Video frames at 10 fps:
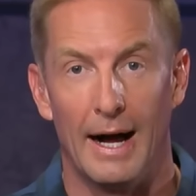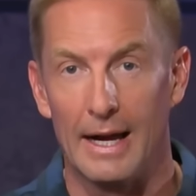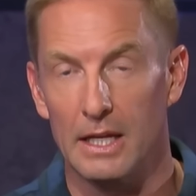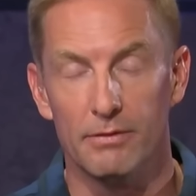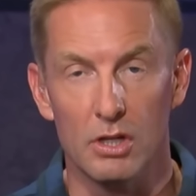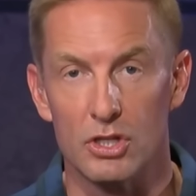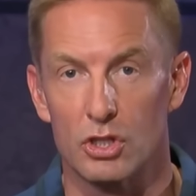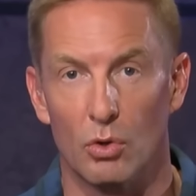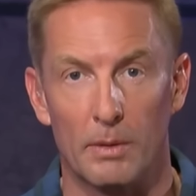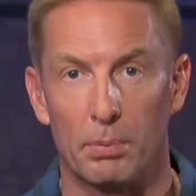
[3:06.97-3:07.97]
I give you a
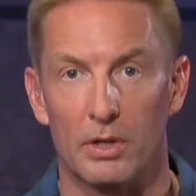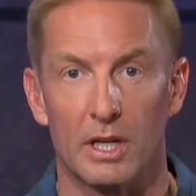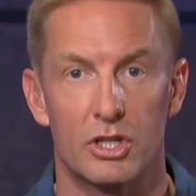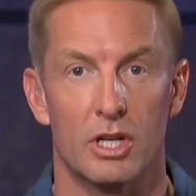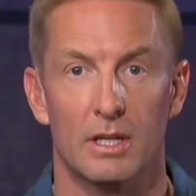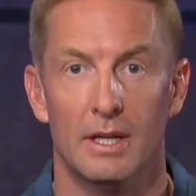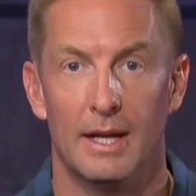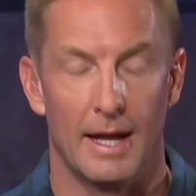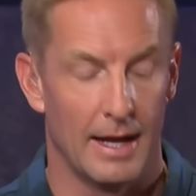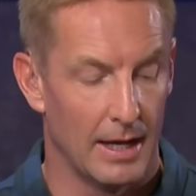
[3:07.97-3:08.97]
score prediction
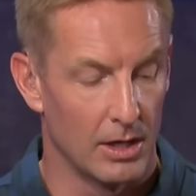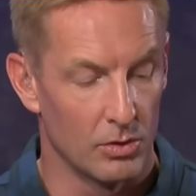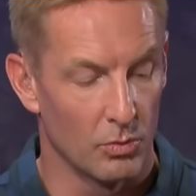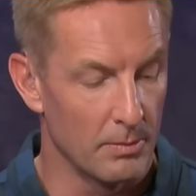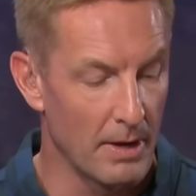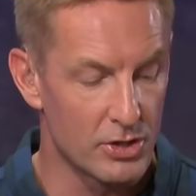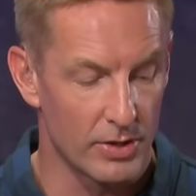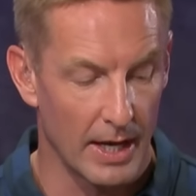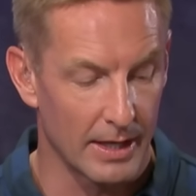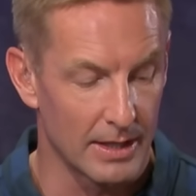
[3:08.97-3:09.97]
and we
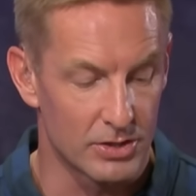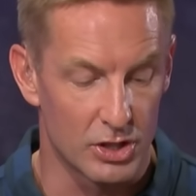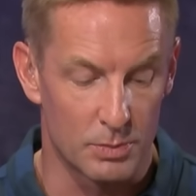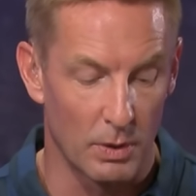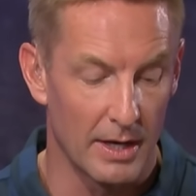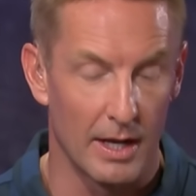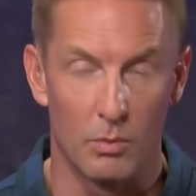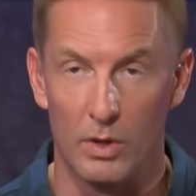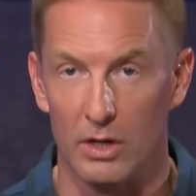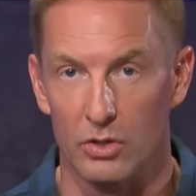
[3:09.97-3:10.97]
measure that against the spread
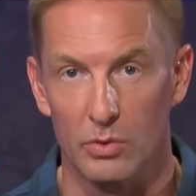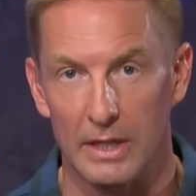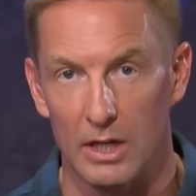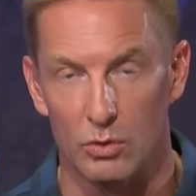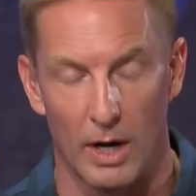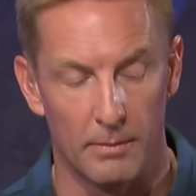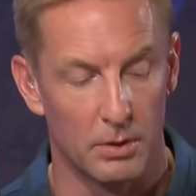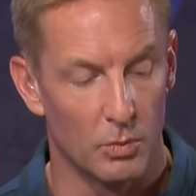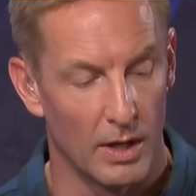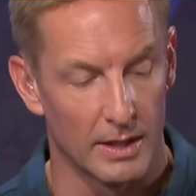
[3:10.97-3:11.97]
and we are doing
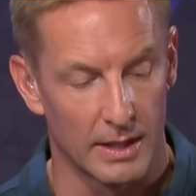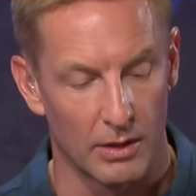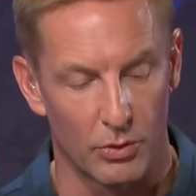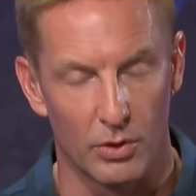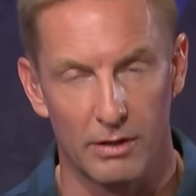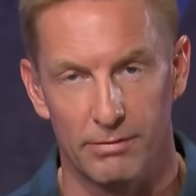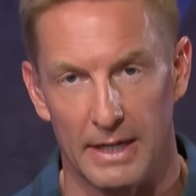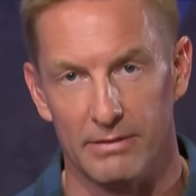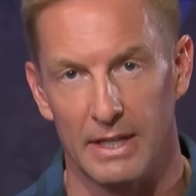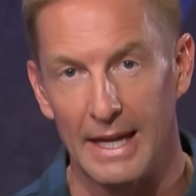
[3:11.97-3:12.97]
incredibly well again
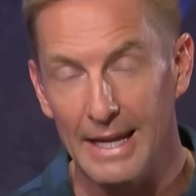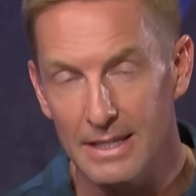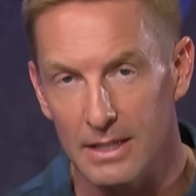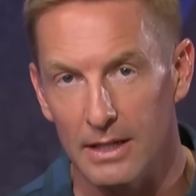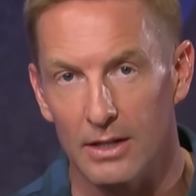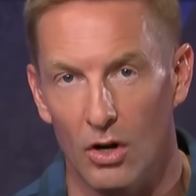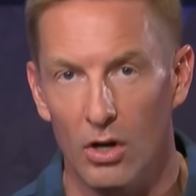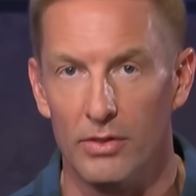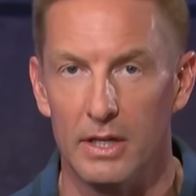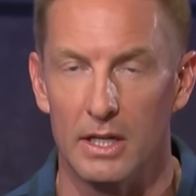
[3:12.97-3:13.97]
35 and 18
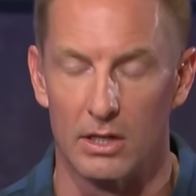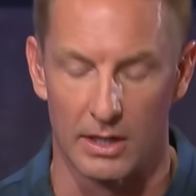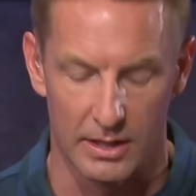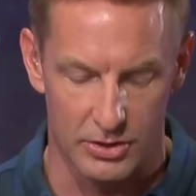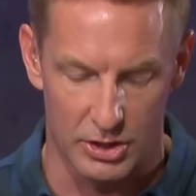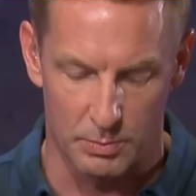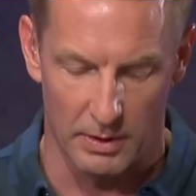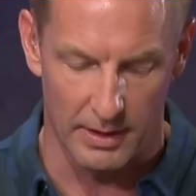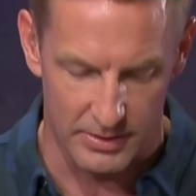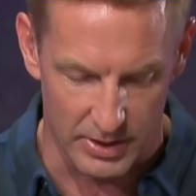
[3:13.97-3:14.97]
on the year against the
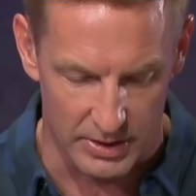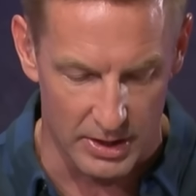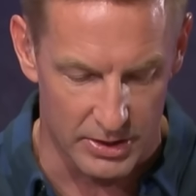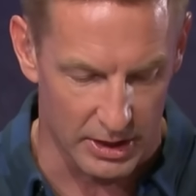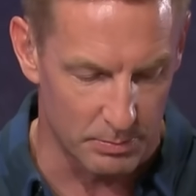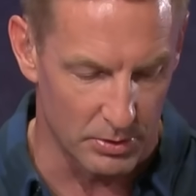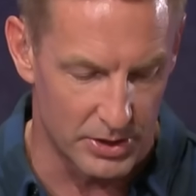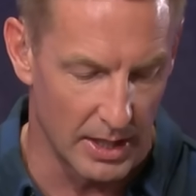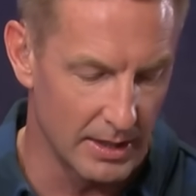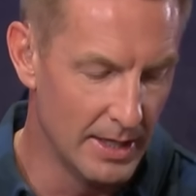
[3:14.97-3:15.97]
spread that's
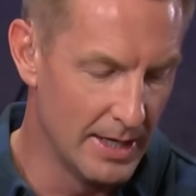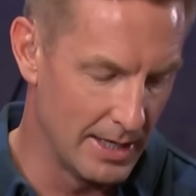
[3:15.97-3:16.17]
66%